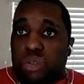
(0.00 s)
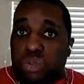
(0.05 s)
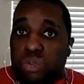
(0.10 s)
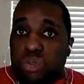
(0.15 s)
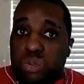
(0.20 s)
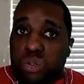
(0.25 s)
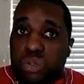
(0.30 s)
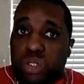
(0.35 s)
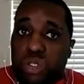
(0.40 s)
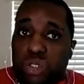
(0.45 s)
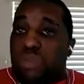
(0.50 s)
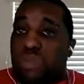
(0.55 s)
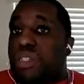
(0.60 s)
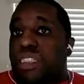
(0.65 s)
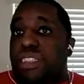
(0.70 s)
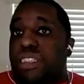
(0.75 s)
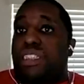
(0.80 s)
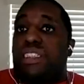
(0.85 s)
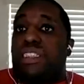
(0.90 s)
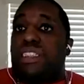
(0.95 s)
so you
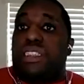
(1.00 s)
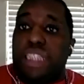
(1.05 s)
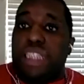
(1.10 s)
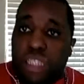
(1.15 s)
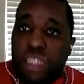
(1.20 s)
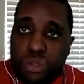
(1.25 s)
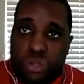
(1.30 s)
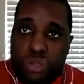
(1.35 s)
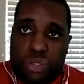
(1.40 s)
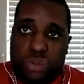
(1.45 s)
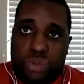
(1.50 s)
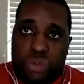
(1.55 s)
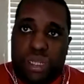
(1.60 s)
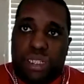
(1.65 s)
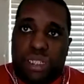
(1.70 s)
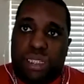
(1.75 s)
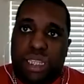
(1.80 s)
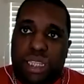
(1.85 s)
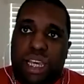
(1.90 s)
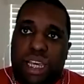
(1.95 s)
can continue to
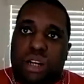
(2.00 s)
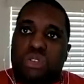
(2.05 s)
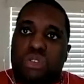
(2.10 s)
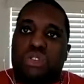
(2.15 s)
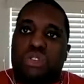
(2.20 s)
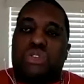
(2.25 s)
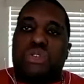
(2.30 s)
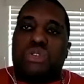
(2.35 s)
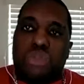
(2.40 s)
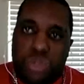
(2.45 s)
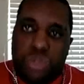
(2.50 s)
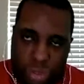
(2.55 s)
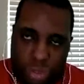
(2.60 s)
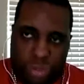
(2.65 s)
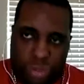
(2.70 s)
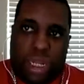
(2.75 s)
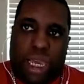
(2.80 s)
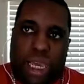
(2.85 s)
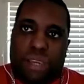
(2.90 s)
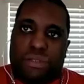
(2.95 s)
excel through
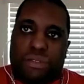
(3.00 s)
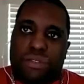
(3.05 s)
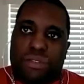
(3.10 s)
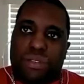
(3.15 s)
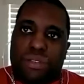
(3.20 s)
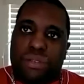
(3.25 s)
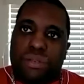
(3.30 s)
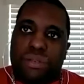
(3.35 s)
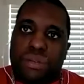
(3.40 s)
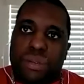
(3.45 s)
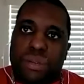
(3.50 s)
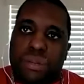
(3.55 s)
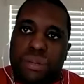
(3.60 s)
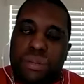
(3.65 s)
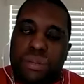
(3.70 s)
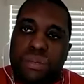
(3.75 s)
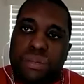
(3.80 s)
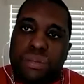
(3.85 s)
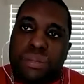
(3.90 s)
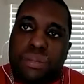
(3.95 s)
your life.
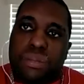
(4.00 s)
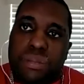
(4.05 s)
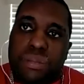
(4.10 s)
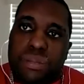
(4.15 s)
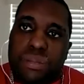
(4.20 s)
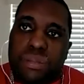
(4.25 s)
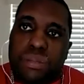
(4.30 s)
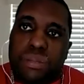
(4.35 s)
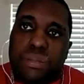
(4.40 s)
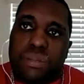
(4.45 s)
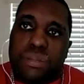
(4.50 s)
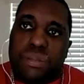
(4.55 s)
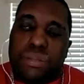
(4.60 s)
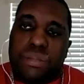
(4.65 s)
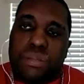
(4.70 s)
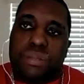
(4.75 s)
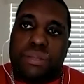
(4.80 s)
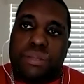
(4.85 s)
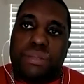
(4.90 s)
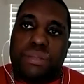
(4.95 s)
Mm-hmm.